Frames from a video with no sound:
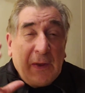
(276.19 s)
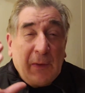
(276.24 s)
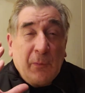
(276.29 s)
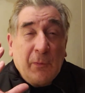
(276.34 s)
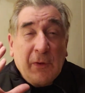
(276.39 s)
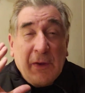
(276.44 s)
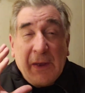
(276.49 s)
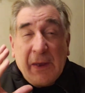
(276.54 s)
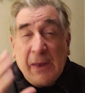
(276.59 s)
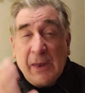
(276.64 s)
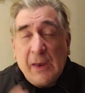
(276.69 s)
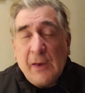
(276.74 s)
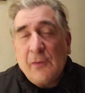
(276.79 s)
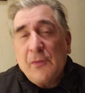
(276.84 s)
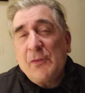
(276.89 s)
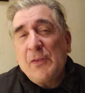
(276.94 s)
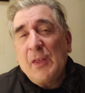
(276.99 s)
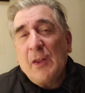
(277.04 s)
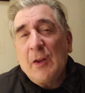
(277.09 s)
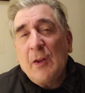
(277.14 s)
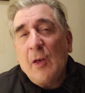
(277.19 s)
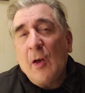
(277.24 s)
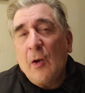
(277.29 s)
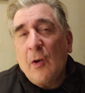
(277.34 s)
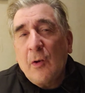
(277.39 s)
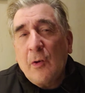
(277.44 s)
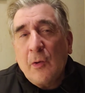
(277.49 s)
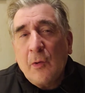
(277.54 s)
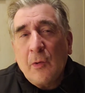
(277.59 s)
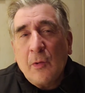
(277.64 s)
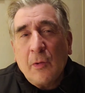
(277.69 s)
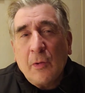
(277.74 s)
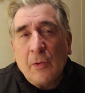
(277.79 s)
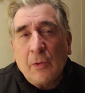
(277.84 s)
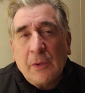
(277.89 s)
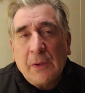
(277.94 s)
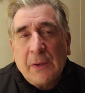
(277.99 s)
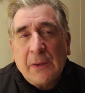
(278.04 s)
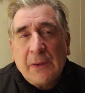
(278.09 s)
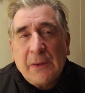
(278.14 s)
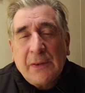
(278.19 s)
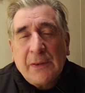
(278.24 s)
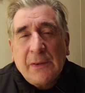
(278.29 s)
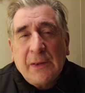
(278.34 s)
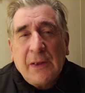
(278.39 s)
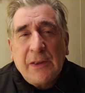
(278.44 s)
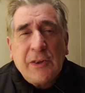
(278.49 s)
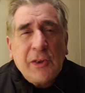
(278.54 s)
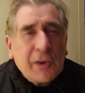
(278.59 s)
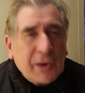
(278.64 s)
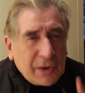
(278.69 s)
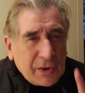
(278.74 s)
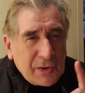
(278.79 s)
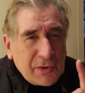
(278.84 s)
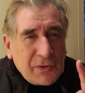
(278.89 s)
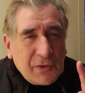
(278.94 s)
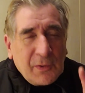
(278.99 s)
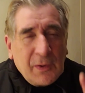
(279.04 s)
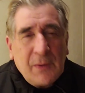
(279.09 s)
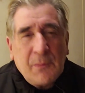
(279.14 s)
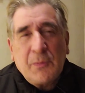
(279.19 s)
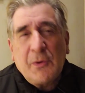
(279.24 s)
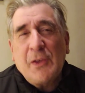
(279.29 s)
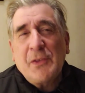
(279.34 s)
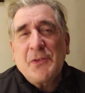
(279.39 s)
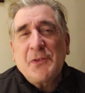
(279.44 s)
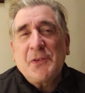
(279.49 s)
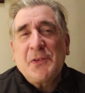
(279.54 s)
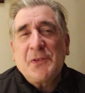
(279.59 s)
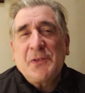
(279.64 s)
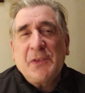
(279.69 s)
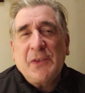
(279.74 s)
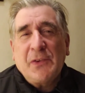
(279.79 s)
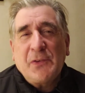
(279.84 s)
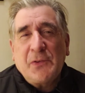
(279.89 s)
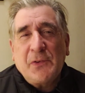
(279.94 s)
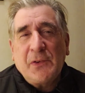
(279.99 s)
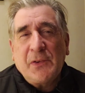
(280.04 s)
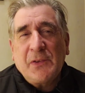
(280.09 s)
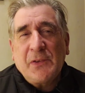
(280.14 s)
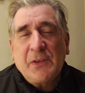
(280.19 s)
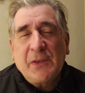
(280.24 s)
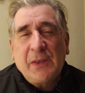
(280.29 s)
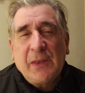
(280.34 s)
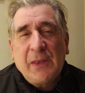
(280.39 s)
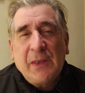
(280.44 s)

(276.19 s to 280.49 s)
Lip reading: We're here for the long haul. And you can do it, brothers and sisters.